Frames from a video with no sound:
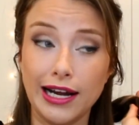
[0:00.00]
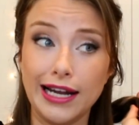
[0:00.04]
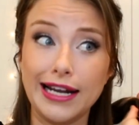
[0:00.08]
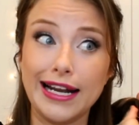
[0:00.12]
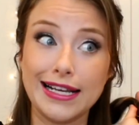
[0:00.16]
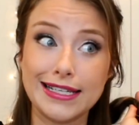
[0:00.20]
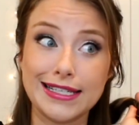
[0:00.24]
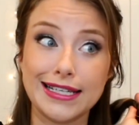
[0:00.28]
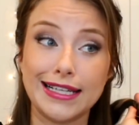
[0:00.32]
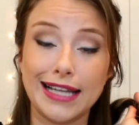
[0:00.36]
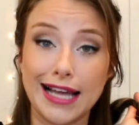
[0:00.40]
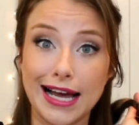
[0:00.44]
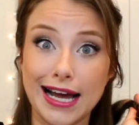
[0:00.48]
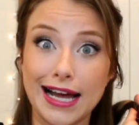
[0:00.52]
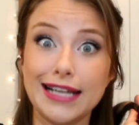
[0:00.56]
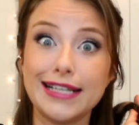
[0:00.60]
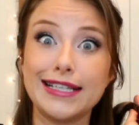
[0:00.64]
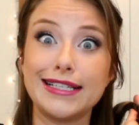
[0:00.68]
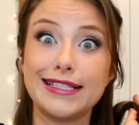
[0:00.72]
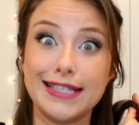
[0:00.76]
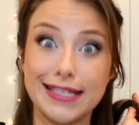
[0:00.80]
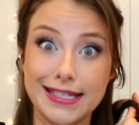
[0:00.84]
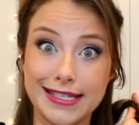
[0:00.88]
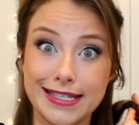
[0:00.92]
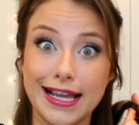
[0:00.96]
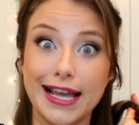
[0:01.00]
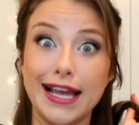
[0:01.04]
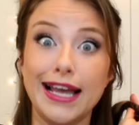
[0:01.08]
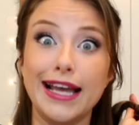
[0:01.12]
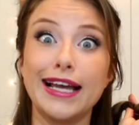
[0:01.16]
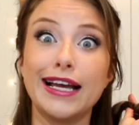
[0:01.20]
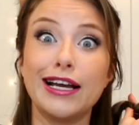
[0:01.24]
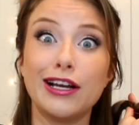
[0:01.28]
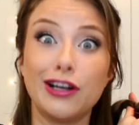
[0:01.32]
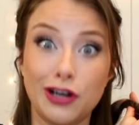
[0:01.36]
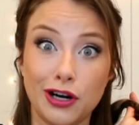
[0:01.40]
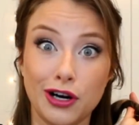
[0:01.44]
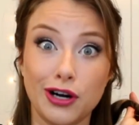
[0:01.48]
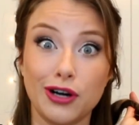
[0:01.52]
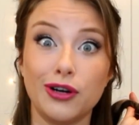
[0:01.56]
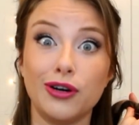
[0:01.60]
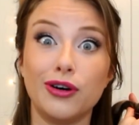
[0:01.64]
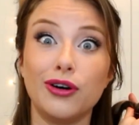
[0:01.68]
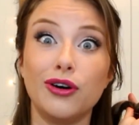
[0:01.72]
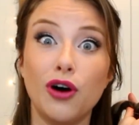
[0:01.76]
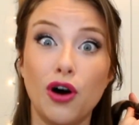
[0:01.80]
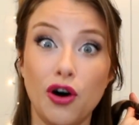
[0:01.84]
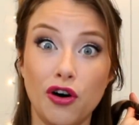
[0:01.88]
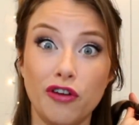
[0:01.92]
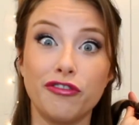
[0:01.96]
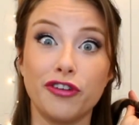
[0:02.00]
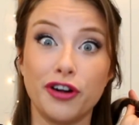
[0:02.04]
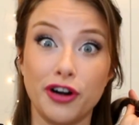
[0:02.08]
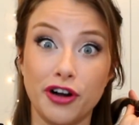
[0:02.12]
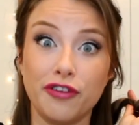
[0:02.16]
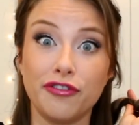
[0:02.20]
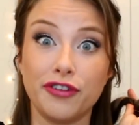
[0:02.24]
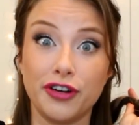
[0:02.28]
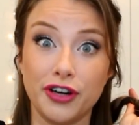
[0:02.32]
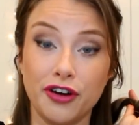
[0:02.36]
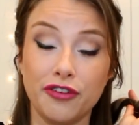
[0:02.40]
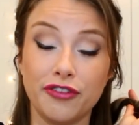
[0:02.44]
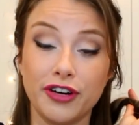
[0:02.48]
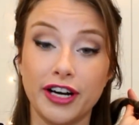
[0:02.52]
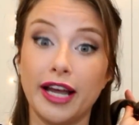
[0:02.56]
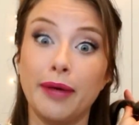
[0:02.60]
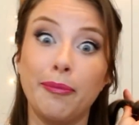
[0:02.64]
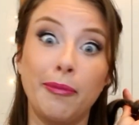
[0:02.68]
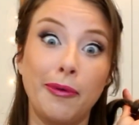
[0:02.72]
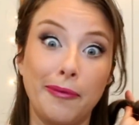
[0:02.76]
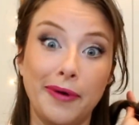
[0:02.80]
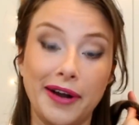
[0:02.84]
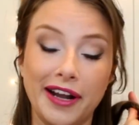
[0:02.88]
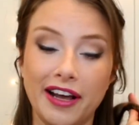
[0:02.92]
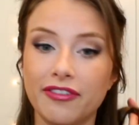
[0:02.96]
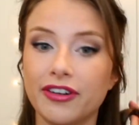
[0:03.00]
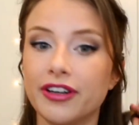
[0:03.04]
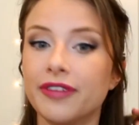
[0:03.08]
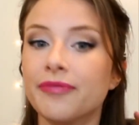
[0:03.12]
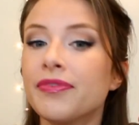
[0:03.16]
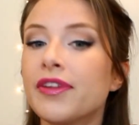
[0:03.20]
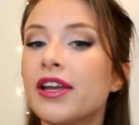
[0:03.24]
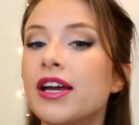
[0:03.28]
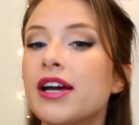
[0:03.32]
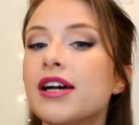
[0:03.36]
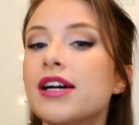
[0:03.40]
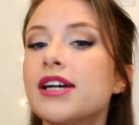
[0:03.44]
And that's a lot to say curl over and over and over again, but whatever.